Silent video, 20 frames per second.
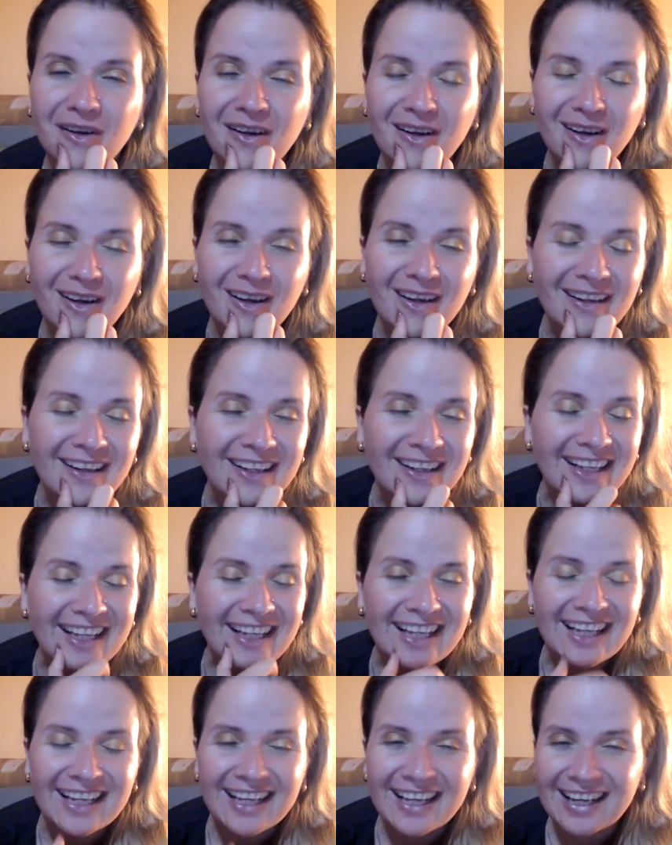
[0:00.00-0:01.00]
or
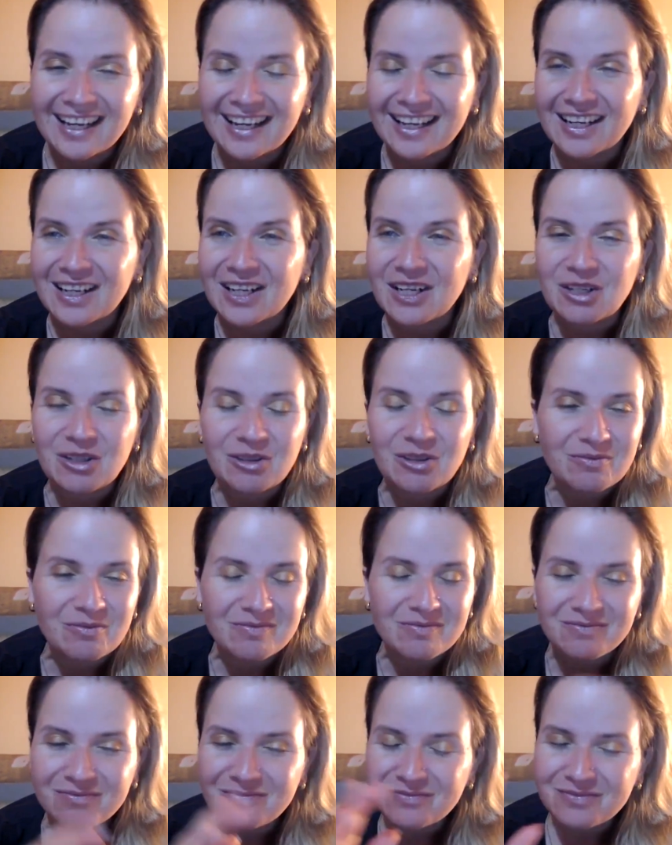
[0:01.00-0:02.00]
uh,
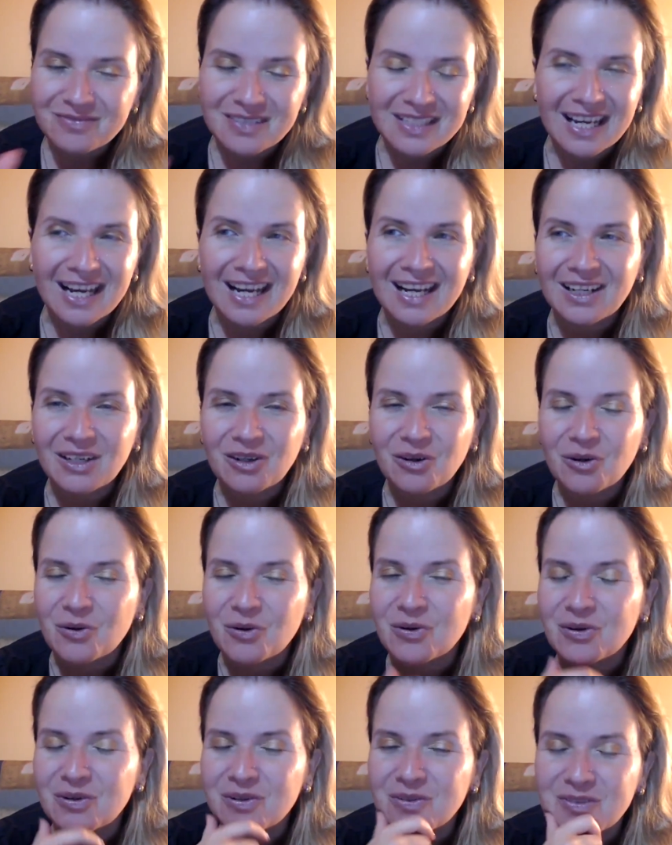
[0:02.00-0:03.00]
yeah,
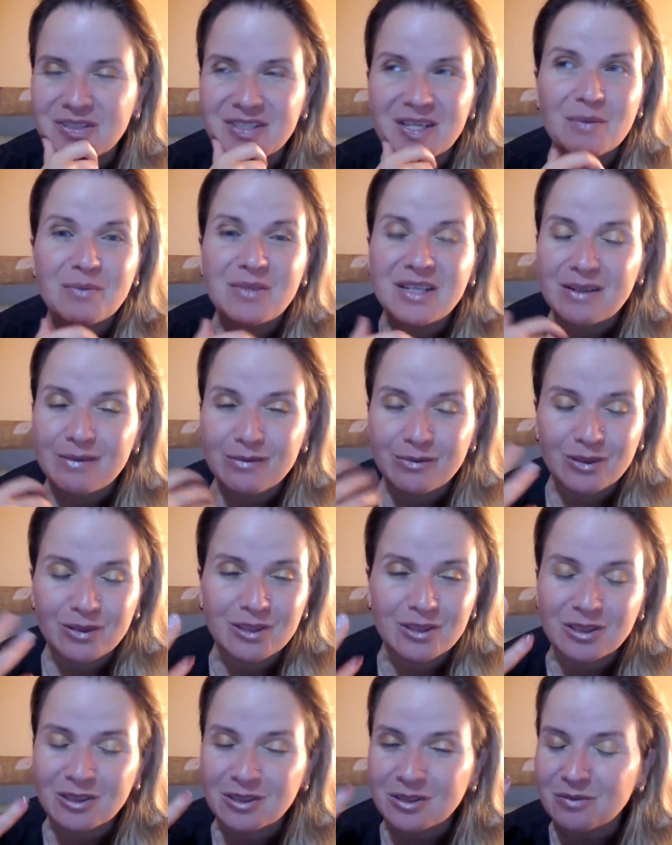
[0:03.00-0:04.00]
or some
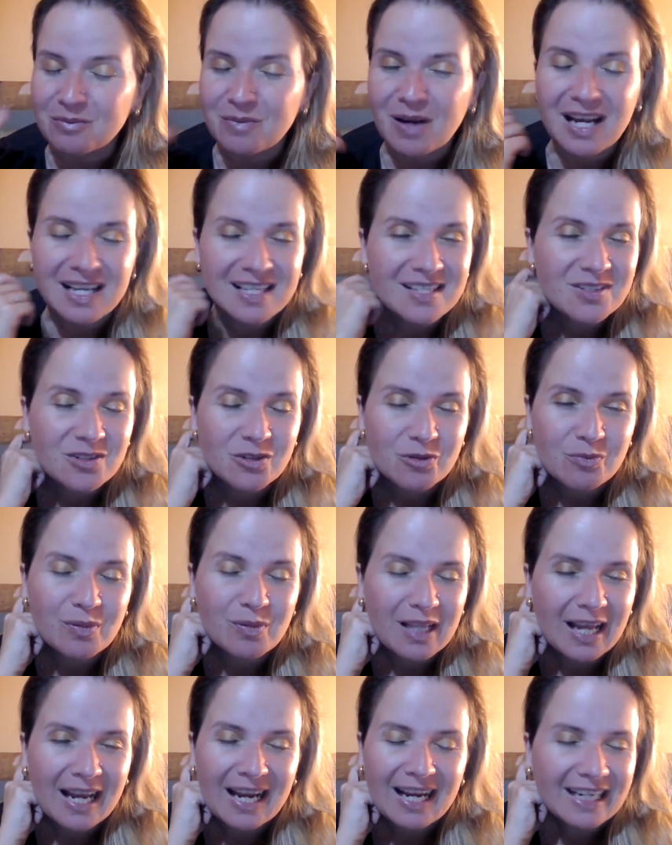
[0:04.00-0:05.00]
evil master
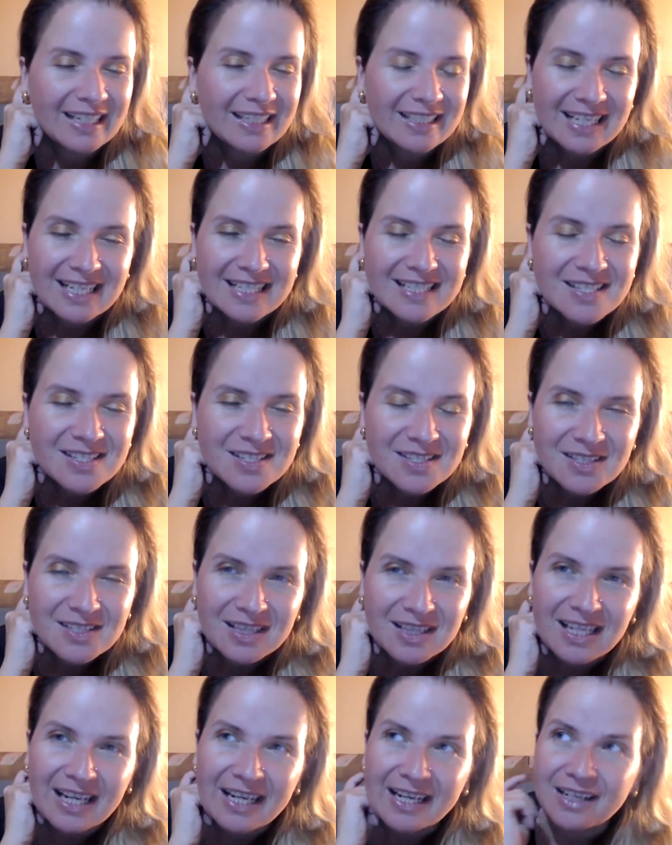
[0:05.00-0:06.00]
plan. That's
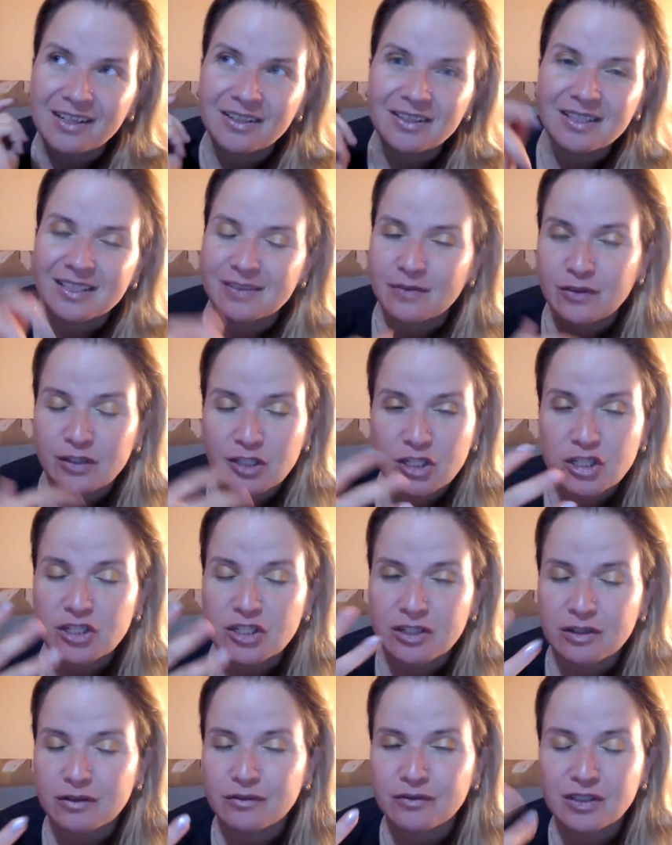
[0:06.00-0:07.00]
like a
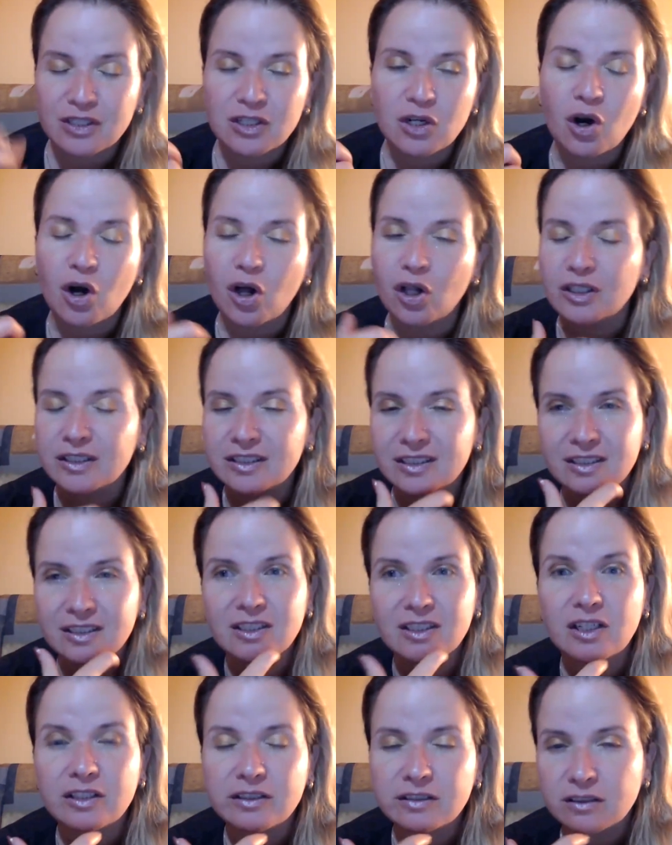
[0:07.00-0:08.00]
definition of a cult,
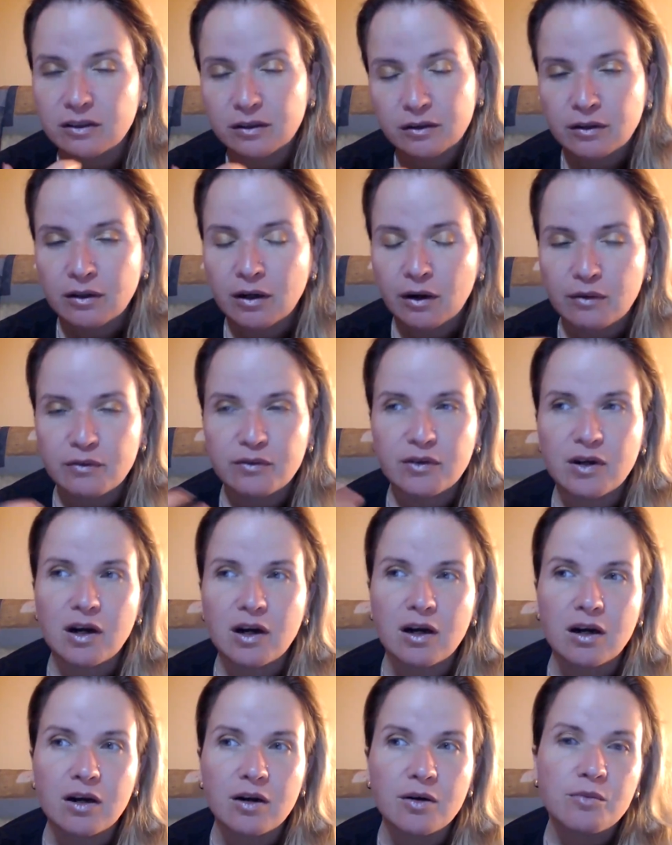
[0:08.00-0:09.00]
not of
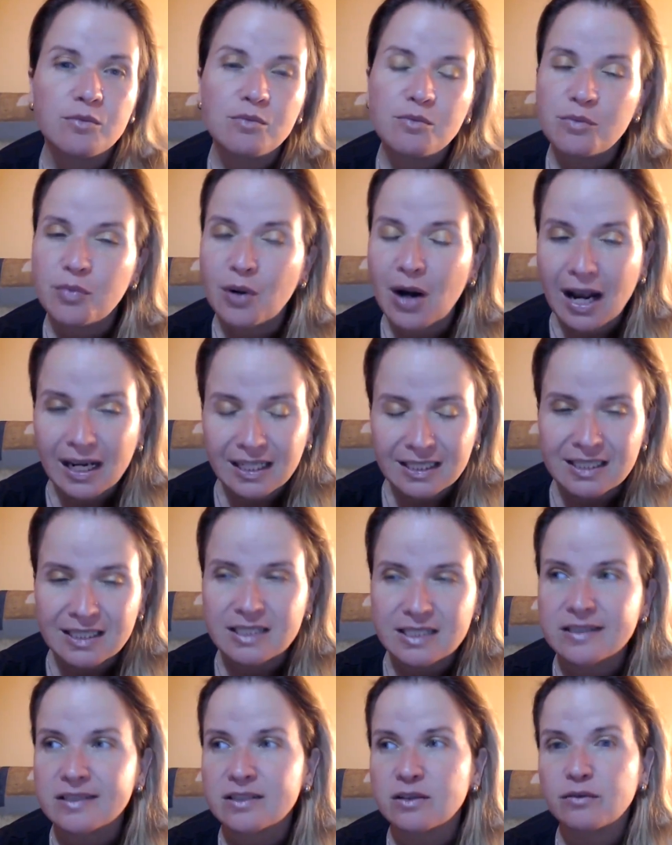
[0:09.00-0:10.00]
a
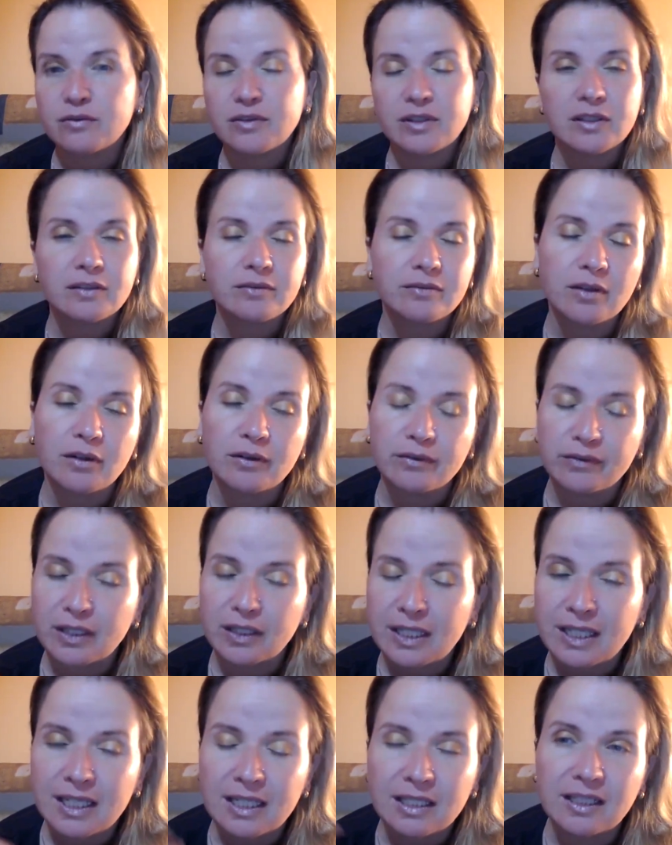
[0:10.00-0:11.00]
practice of
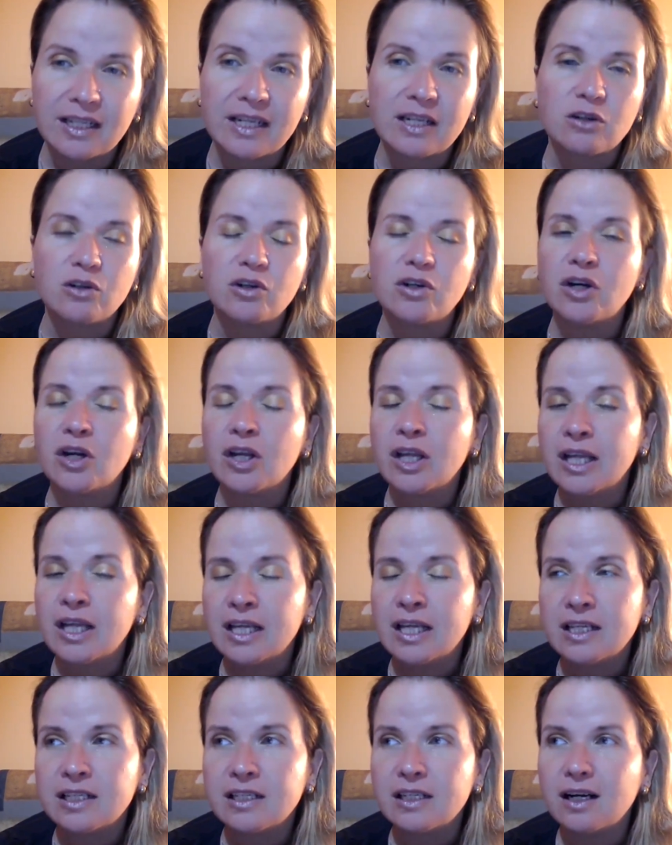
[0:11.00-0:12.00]
a healing or
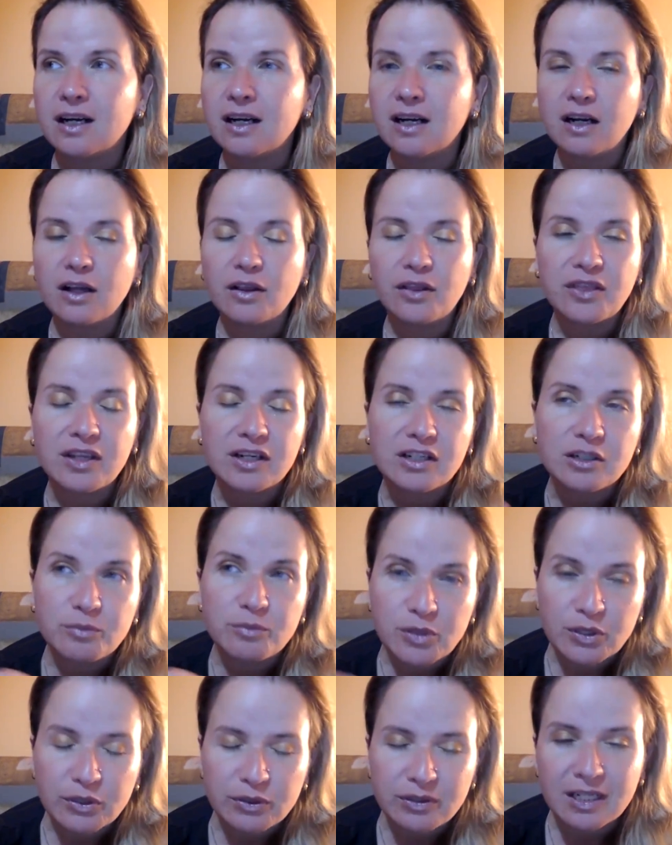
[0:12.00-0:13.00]

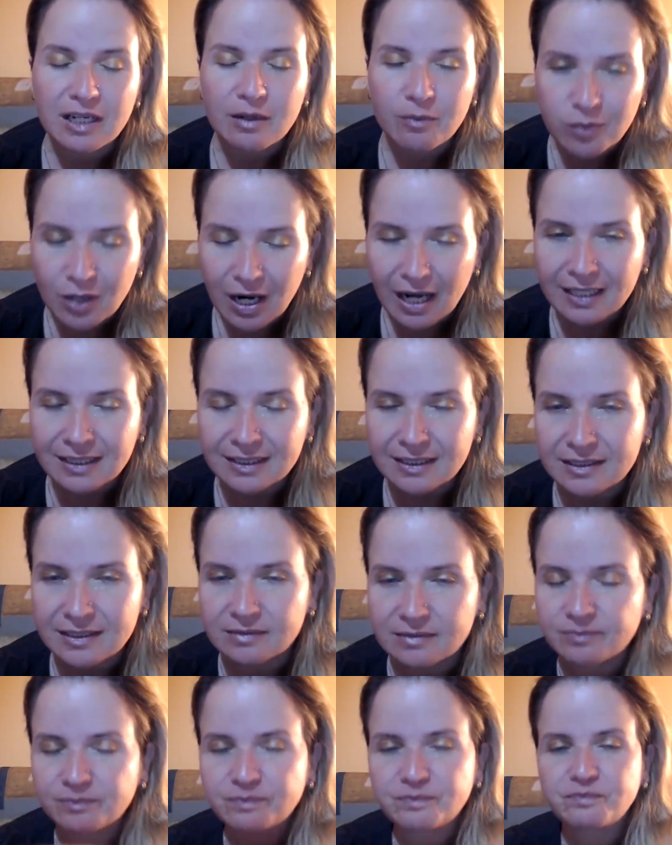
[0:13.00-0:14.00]
therapeutic
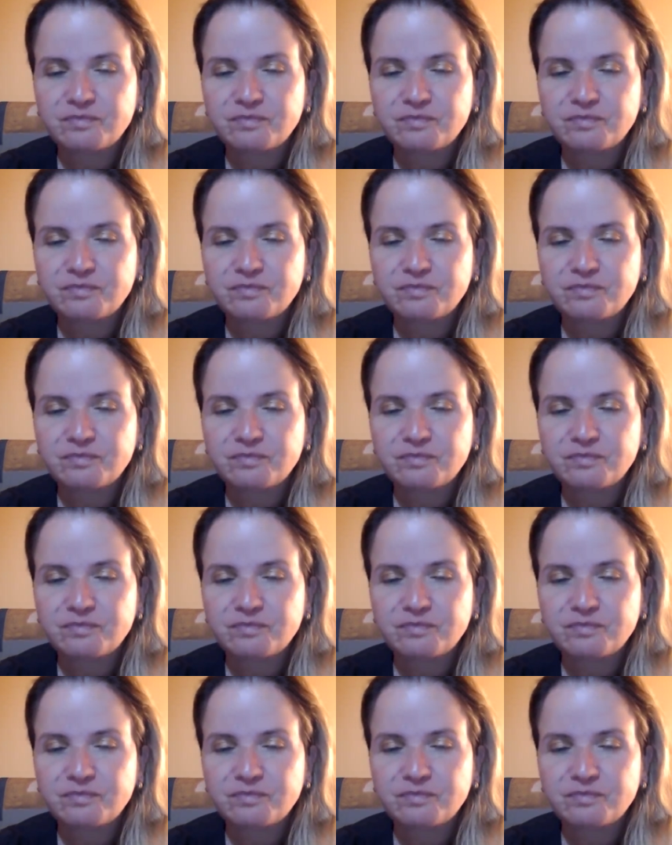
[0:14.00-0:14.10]
practice.